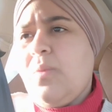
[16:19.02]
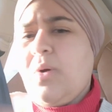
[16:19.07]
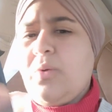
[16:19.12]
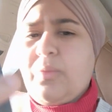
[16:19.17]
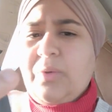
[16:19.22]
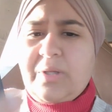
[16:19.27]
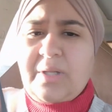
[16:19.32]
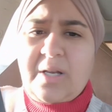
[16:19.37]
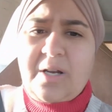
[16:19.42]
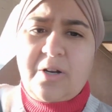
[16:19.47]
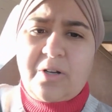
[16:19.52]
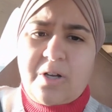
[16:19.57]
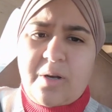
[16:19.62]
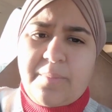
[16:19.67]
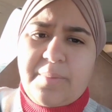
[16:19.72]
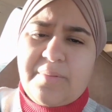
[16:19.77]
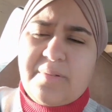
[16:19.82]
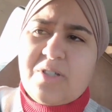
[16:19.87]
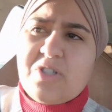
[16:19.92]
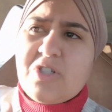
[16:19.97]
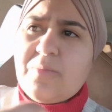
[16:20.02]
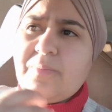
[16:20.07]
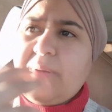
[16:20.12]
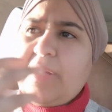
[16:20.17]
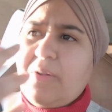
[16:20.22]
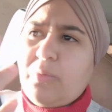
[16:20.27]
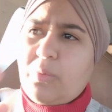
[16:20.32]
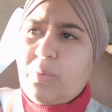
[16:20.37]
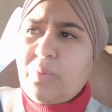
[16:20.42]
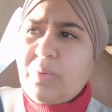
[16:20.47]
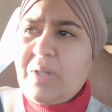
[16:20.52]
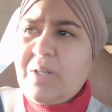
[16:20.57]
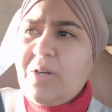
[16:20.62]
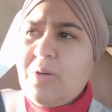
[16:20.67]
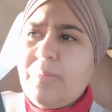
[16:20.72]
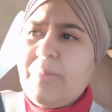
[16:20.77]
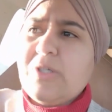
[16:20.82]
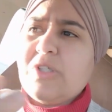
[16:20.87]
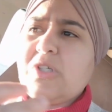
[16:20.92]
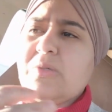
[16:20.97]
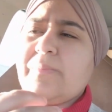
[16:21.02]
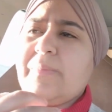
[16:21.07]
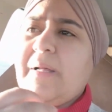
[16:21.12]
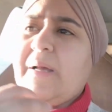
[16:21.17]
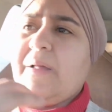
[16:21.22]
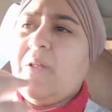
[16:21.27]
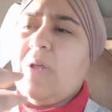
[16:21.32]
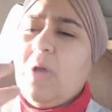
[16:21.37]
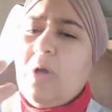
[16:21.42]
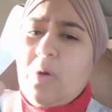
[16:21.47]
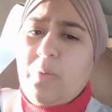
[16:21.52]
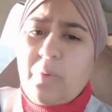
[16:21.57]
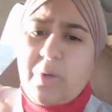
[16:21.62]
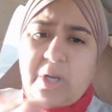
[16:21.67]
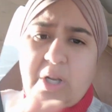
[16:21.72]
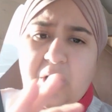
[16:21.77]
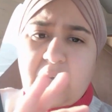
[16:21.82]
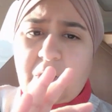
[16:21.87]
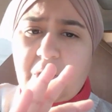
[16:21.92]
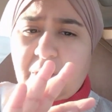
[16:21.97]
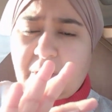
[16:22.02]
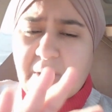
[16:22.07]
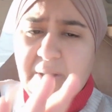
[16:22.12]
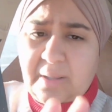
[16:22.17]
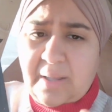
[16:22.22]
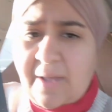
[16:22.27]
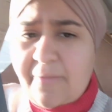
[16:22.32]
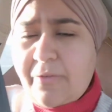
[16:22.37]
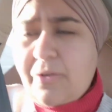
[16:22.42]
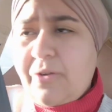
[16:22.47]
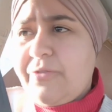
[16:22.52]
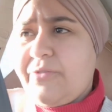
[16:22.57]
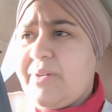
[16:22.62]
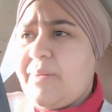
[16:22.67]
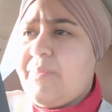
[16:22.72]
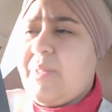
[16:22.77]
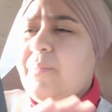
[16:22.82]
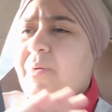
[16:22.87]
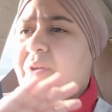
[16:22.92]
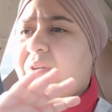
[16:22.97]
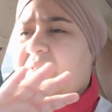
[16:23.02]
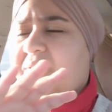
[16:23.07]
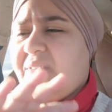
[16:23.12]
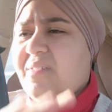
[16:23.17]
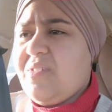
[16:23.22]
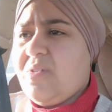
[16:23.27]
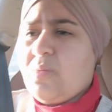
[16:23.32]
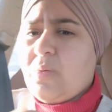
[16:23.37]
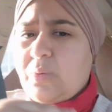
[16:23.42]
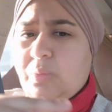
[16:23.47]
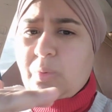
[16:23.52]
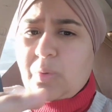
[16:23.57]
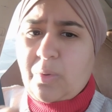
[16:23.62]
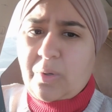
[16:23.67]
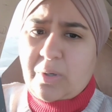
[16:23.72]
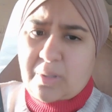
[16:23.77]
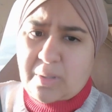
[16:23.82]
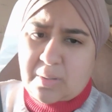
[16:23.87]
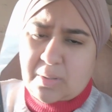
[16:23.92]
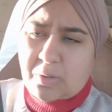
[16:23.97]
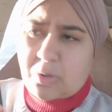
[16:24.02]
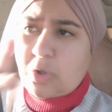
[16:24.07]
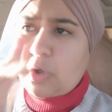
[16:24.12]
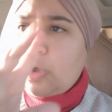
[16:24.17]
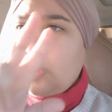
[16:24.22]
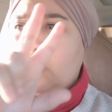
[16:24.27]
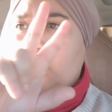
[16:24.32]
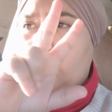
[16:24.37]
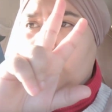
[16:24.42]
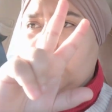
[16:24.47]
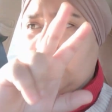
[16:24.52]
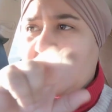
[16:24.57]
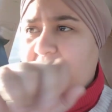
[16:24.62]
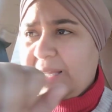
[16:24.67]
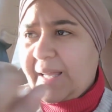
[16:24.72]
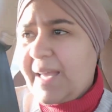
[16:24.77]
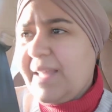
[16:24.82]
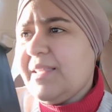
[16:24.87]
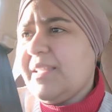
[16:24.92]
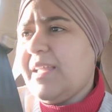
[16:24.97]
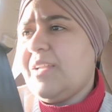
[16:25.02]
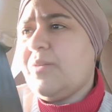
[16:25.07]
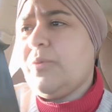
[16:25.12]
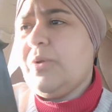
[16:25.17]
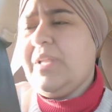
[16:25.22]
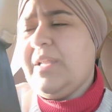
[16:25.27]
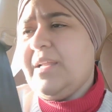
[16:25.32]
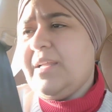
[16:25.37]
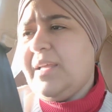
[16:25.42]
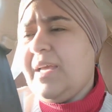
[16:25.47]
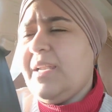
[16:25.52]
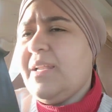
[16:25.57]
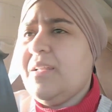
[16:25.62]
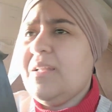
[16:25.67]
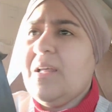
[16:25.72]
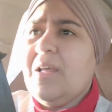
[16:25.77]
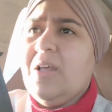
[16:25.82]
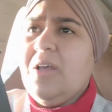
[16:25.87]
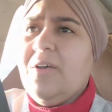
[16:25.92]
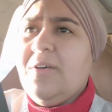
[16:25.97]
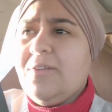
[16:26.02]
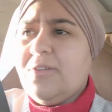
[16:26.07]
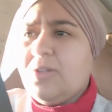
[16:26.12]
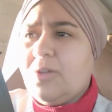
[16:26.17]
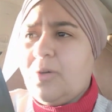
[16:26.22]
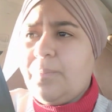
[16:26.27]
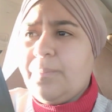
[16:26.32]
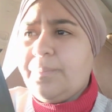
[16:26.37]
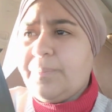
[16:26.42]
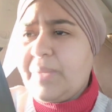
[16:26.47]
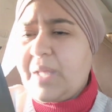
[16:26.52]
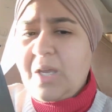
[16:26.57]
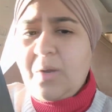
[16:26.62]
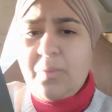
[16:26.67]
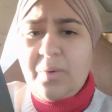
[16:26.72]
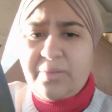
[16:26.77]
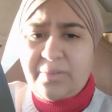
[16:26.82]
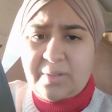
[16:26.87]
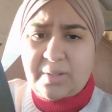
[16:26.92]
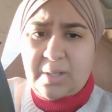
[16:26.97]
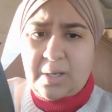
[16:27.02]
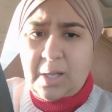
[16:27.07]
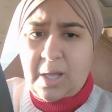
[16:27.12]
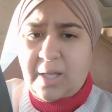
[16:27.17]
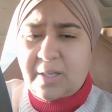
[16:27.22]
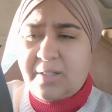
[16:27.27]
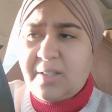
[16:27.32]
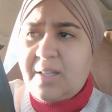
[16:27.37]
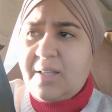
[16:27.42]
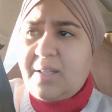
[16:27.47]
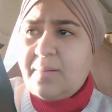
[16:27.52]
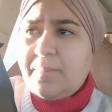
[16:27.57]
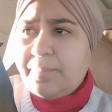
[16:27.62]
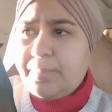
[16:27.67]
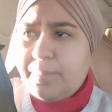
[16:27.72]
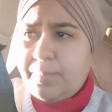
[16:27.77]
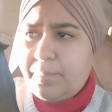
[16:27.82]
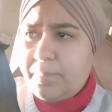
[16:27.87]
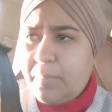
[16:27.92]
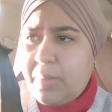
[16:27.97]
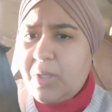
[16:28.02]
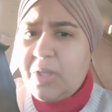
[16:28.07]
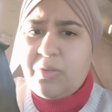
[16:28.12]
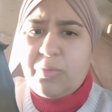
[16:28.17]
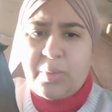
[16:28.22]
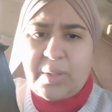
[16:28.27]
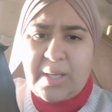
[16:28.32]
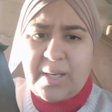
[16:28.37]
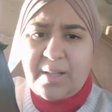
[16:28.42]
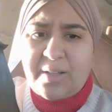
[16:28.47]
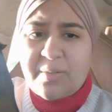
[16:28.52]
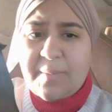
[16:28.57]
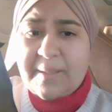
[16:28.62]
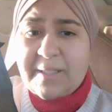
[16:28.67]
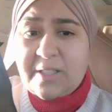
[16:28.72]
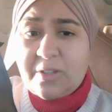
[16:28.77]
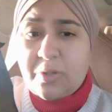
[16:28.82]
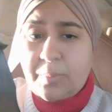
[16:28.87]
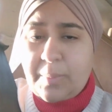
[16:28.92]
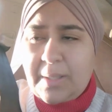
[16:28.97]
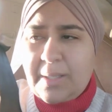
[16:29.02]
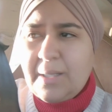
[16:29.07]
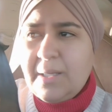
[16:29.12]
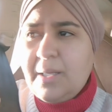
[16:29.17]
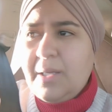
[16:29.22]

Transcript: we did our compensation plans, when we did our budgeting plan, we did it on a level of something because this is what we were told we were going to get, and we didn't get it. So it wasn't a lot, and because we didn't expect it to be,